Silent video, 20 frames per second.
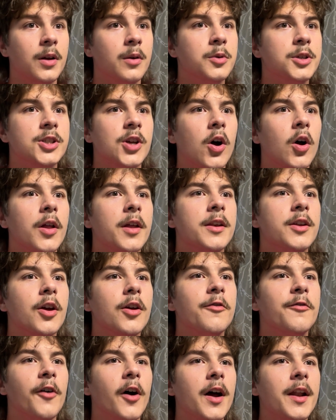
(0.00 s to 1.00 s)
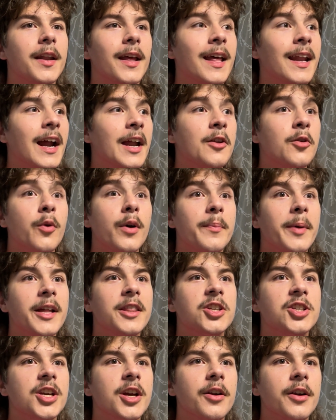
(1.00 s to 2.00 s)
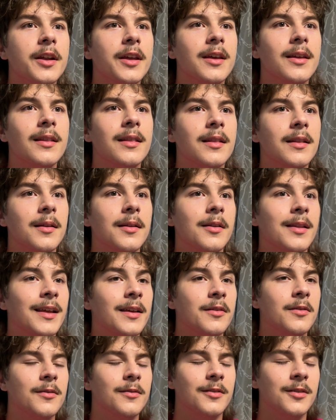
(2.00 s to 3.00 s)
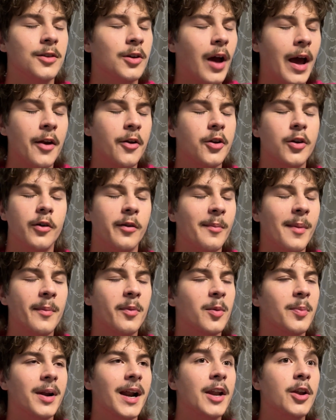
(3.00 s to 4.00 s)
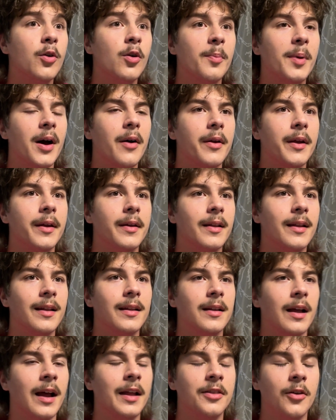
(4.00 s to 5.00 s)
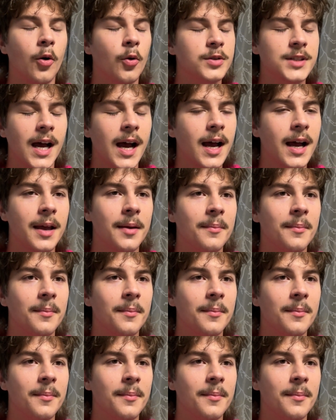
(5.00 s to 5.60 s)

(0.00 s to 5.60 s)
It was all in good fun. And I knew about the charity. I know you don't remember, but I knew about it the whole time.